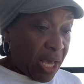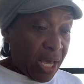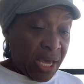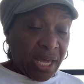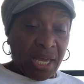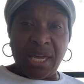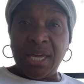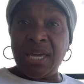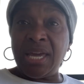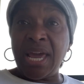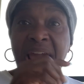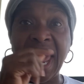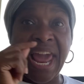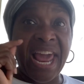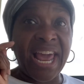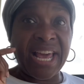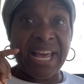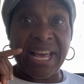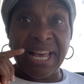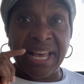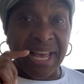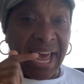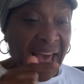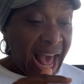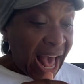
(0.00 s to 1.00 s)
He
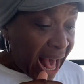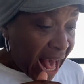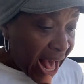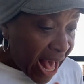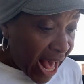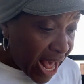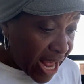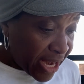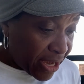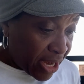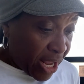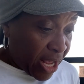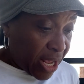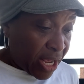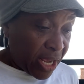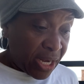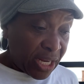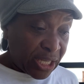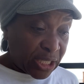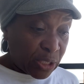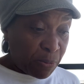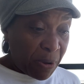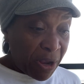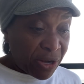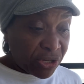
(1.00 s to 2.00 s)
ain't God, and
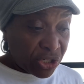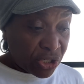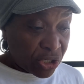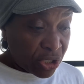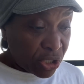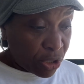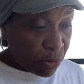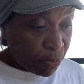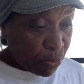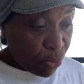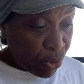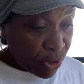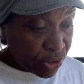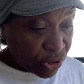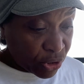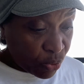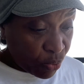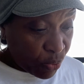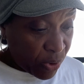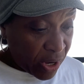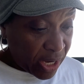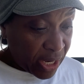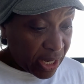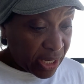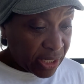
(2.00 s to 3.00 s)
especially to the point to
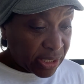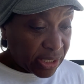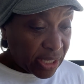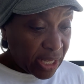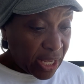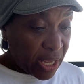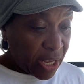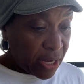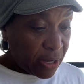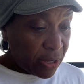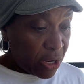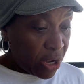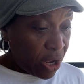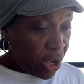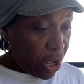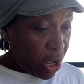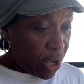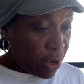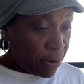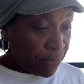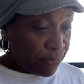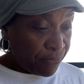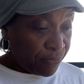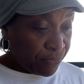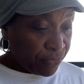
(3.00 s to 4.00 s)
where they said,
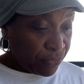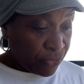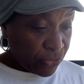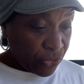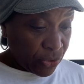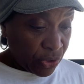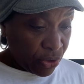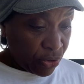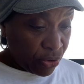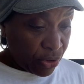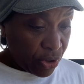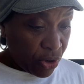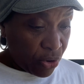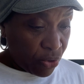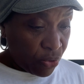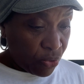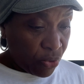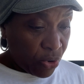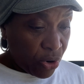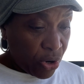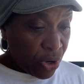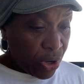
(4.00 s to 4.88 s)
um, you know,